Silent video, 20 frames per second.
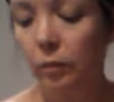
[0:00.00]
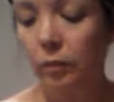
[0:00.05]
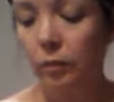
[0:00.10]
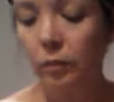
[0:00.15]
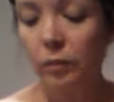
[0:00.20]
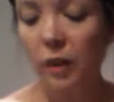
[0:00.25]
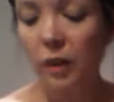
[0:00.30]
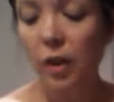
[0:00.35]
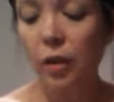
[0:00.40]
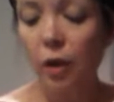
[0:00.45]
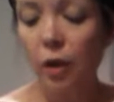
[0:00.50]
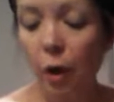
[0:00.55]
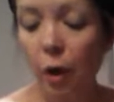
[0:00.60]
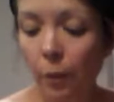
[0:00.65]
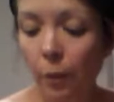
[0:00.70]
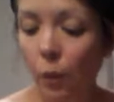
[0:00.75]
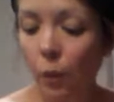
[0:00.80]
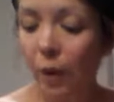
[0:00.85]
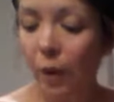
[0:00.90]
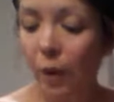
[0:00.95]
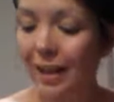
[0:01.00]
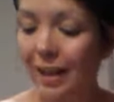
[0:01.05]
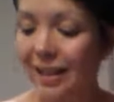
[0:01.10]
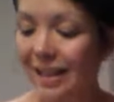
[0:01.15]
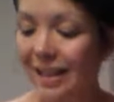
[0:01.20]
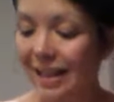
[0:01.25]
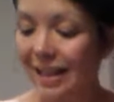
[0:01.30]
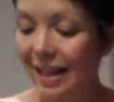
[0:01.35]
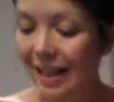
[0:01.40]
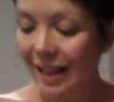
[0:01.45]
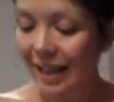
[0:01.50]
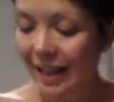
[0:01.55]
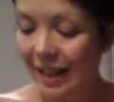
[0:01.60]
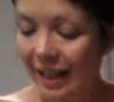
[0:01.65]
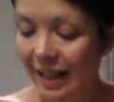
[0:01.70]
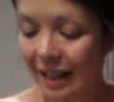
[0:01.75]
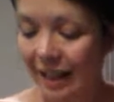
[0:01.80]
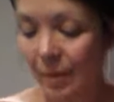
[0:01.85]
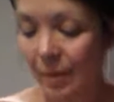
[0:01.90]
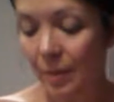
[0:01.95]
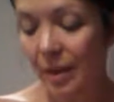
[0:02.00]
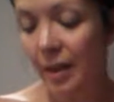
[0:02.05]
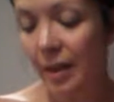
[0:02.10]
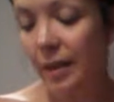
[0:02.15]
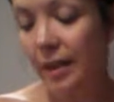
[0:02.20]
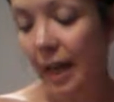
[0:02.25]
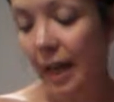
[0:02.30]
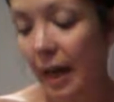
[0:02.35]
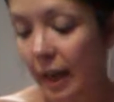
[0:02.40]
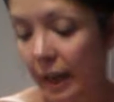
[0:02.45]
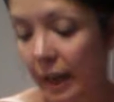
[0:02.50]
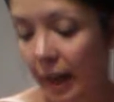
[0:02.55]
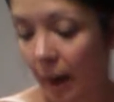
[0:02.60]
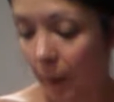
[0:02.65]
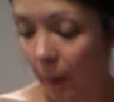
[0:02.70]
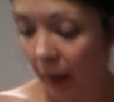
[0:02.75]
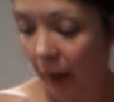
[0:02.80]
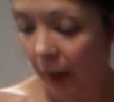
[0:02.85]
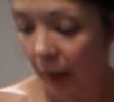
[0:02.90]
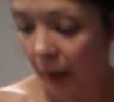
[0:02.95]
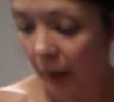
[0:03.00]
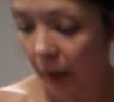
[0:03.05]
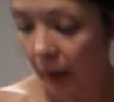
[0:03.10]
So when I did it, the mistake that I made